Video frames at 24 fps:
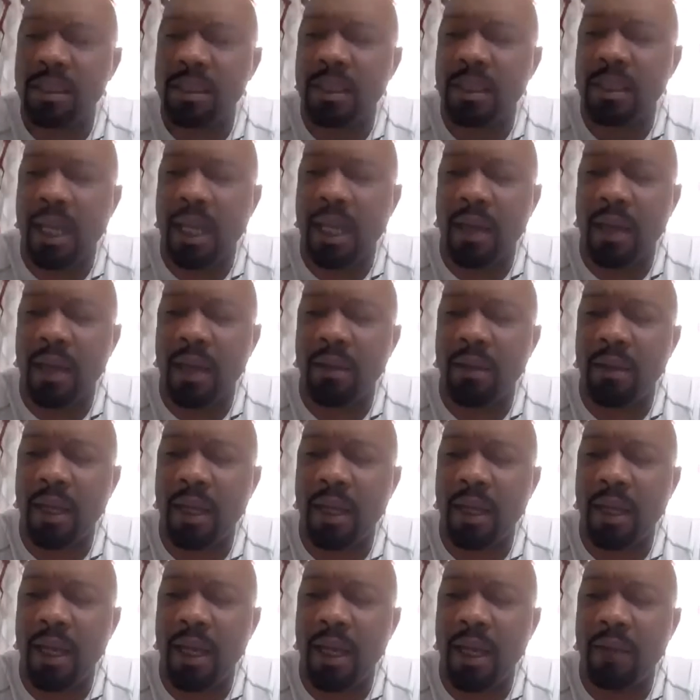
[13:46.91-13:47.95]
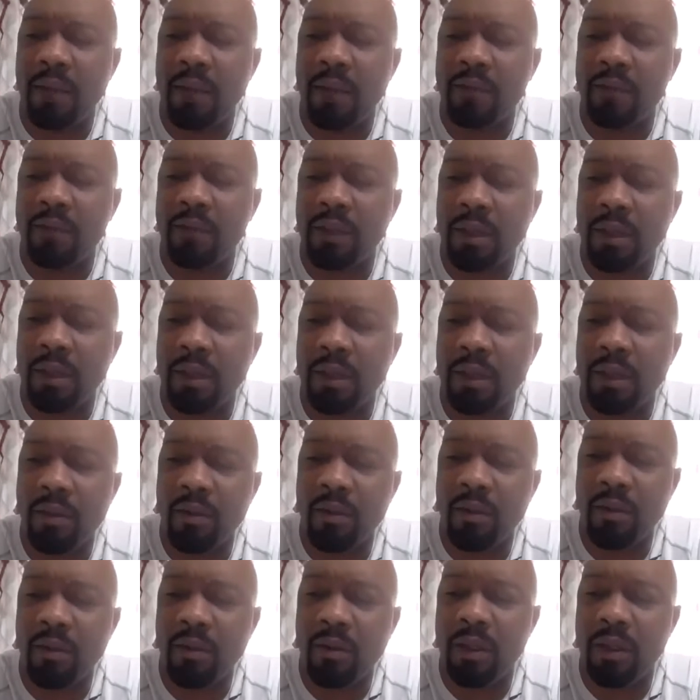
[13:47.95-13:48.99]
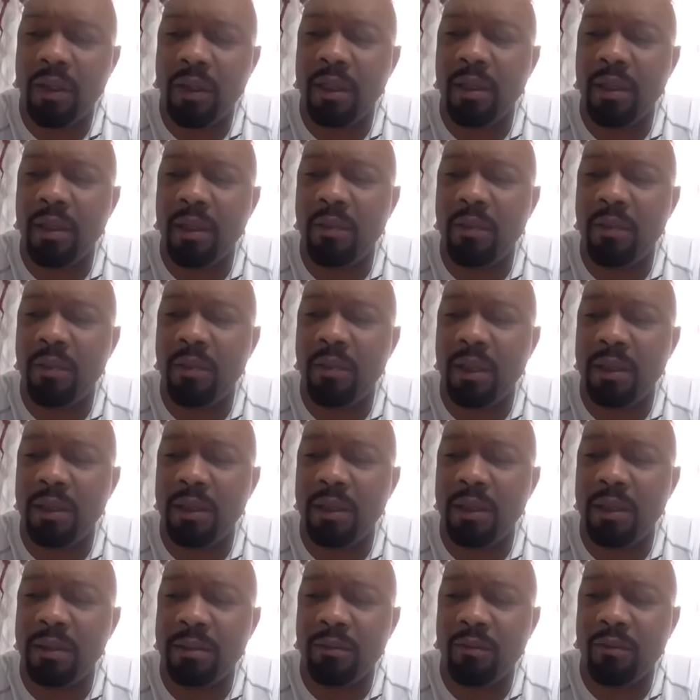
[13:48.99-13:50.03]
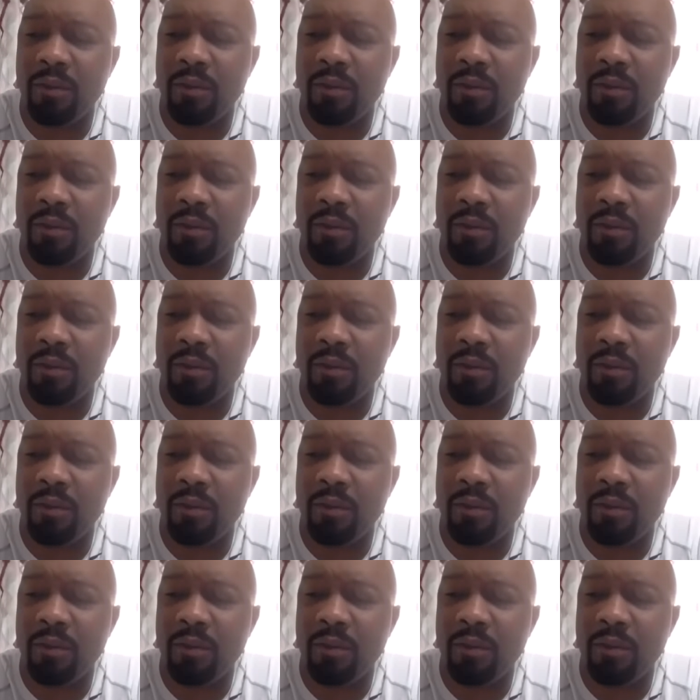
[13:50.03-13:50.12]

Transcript: And we laughing and talking about basketball and everything else.